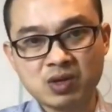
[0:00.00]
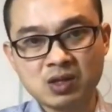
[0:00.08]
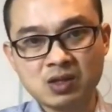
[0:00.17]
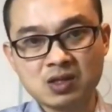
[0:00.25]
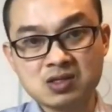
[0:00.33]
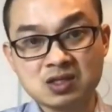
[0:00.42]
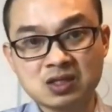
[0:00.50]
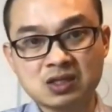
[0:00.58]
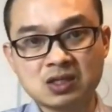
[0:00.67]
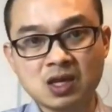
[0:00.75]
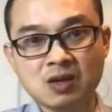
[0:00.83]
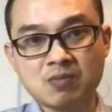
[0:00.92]
this is
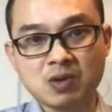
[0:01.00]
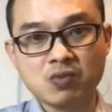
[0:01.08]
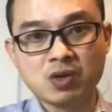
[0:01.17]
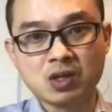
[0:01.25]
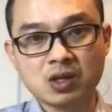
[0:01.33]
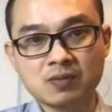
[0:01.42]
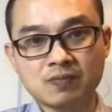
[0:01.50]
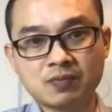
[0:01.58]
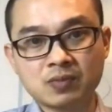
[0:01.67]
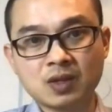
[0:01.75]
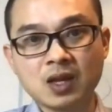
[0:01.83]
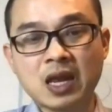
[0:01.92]
sick meridian.
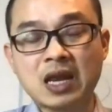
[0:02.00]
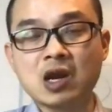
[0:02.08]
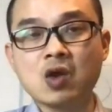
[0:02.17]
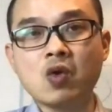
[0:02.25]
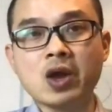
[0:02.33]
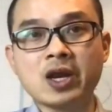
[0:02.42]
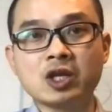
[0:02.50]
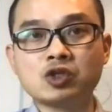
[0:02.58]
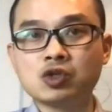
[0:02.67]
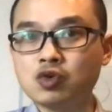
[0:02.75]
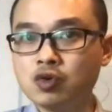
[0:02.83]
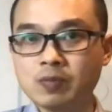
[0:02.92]
And low energy
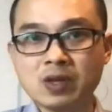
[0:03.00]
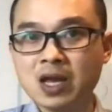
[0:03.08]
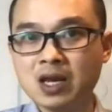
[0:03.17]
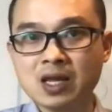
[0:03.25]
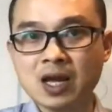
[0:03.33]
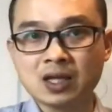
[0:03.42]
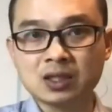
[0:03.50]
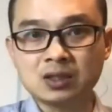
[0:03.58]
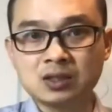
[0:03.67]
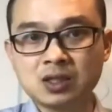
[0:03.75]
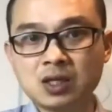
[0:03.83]
could be any others.